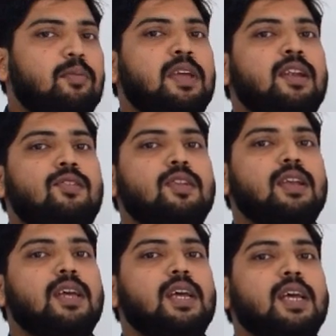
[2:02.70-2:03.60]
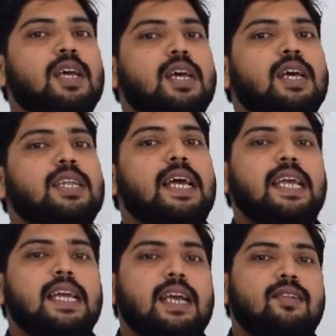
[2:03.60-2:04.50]
means
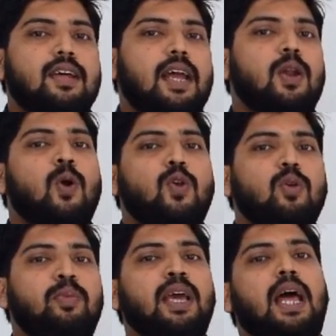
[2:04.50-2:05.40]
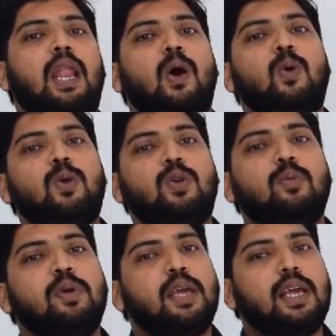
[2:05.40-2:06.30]
tigers are not to be allowed to
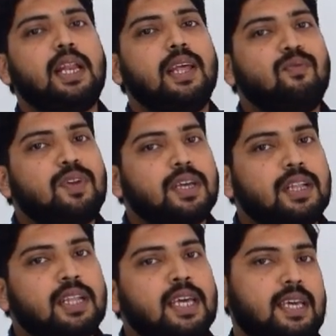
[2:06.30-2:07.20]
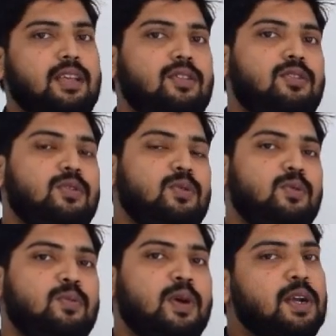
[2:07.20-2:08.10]
be lived in the
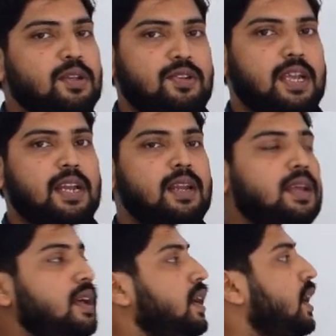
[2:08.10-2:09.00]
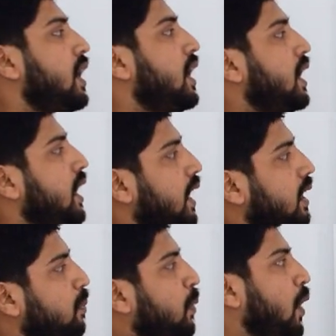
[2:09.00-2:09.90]
zoo. Understand? Here
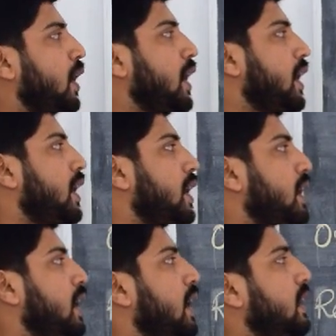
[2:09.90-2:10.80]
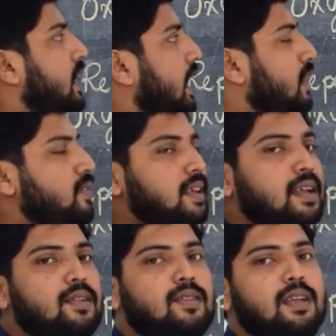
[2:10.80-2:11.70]
the poet tells
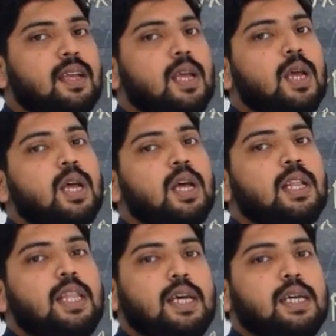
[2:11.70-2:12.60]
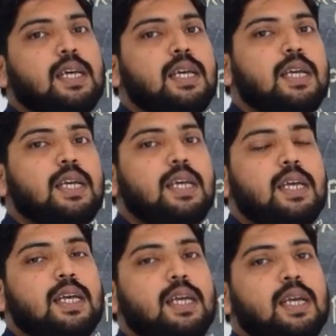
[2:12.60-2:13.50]
us
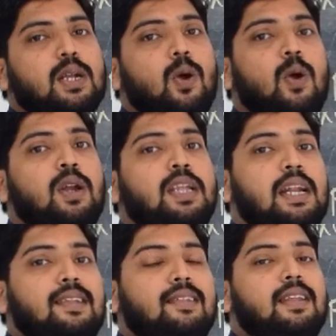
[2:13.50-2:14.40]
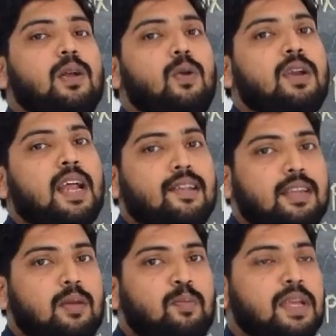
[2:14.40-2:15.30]
the
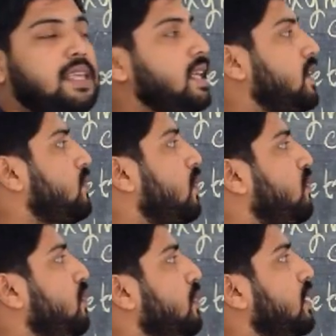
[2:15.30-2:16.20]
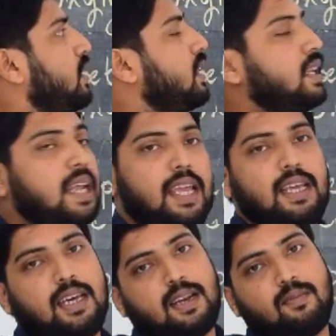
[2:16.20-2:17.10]
contrasting pictures of the tiger